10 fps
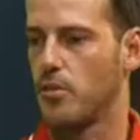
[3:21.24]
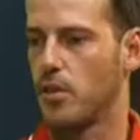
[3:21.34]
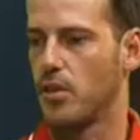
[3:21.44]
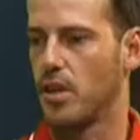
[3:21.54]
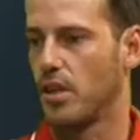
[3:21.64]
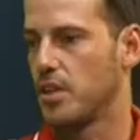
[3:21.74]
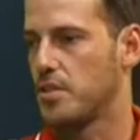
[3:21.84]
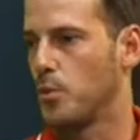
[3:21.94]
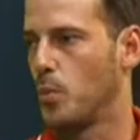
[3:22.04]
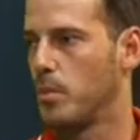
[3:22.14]
at
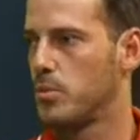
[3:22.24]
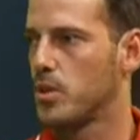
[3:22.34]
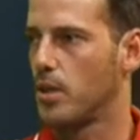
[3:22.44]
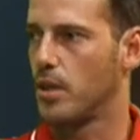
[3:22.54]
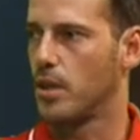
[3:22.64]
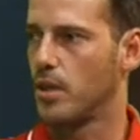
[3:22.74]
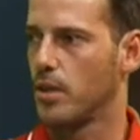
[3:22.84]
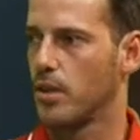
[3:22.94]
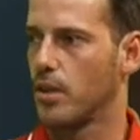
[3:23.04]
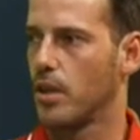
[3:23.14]
least a website now,
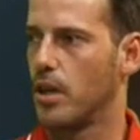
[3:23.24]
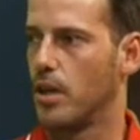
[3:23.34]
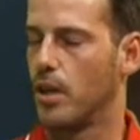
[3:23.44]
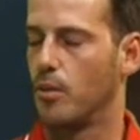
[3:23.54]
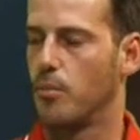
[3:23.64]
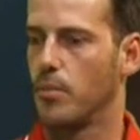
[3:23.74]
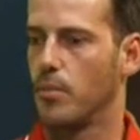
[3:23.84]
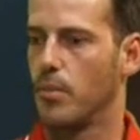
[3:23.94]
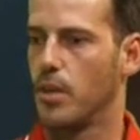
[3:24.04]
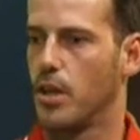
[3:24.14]

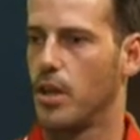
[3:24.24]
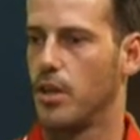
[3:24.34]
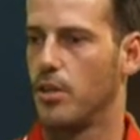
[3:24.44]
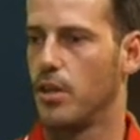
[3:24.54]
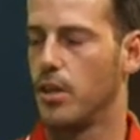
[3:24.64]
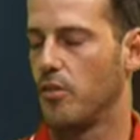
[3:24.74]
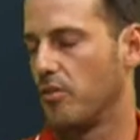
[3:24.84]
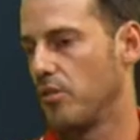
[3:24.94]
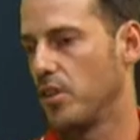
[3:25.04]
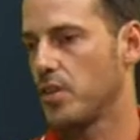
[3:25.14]
and
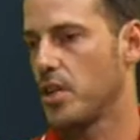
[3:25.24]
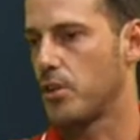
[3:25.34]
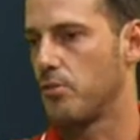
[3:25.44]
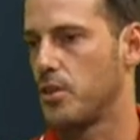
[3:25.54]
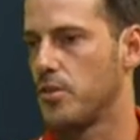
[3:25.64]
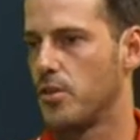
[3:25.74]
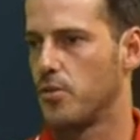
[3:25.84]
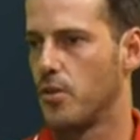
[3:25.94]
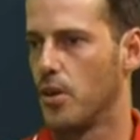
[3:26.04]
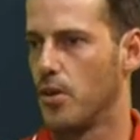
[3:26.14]
even you can take your research
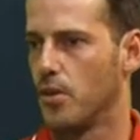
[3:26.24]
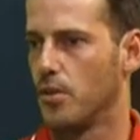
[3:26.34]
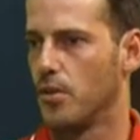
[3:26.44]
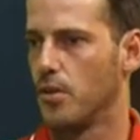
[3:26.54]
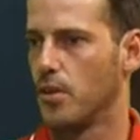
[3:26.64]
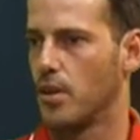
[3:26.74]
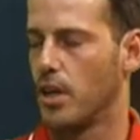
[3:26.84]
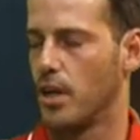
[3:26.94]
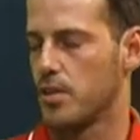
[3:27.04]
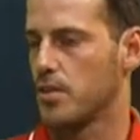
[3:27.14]
further and ask